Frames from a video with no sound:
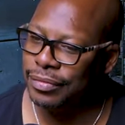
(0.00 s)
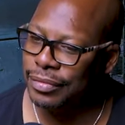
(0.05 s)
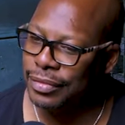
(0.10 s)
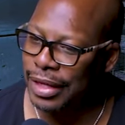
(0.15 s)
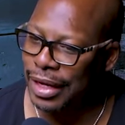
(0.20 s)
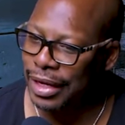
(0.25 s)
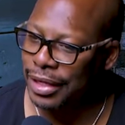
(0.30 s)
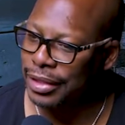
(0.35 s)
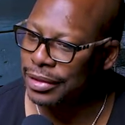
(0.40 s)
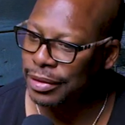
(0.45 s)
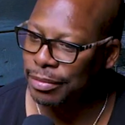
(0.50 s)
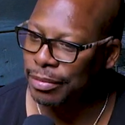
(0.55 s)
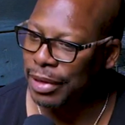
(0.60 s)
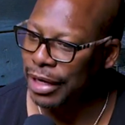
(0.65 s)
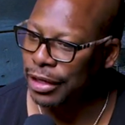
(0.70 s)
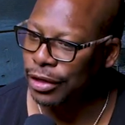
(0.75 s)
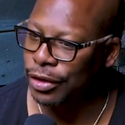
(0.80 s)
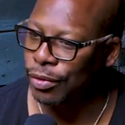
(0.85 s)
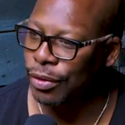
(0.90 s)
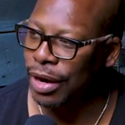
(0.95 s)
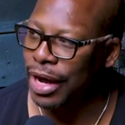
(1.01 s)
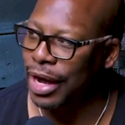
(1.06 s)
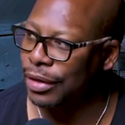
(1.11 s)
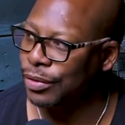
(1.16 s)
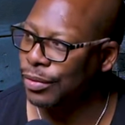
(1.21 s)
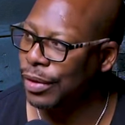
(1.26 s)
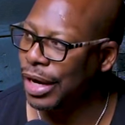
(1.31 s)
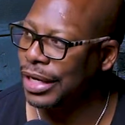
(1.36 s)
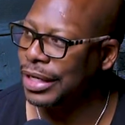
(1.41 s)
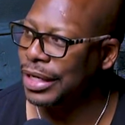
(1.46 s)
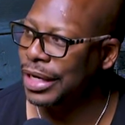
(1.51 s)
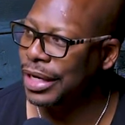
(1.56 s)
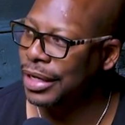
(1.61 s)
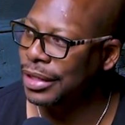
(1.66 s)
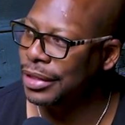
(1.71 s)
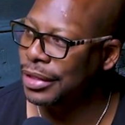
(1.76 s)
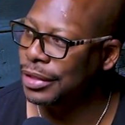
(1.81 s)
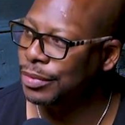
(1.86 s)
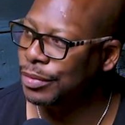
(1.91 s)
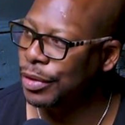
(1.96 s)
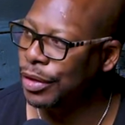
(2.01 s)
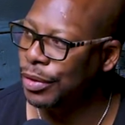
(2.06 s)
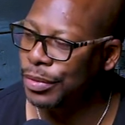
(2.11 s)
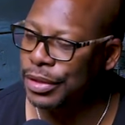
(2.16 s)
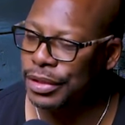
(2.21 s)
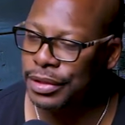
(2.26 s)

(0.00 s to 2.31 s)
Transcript: like it's somebody crying right now in this moment.